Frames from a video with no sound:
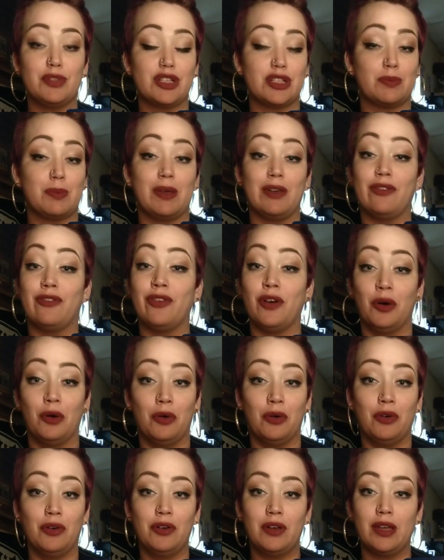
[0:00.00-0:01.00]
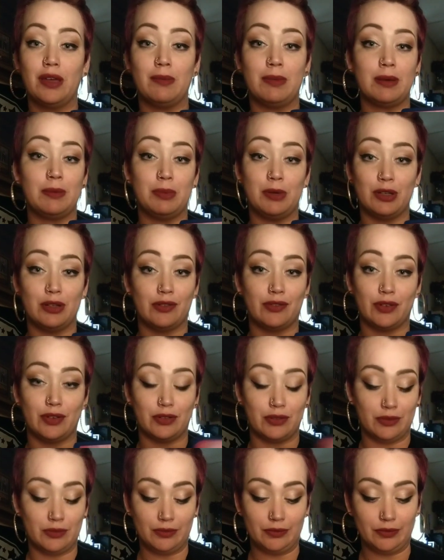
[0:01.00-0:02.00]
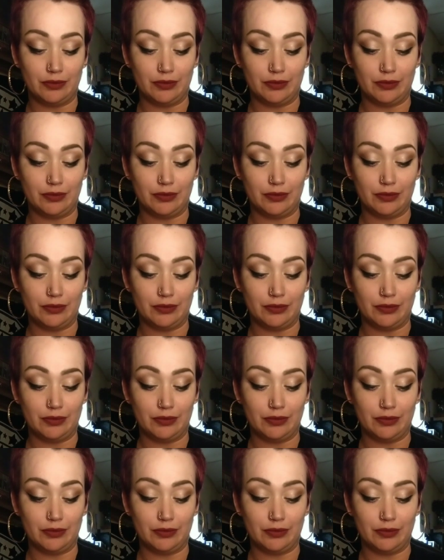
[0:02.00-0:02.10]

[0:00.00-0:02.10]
just be full and be beautiful.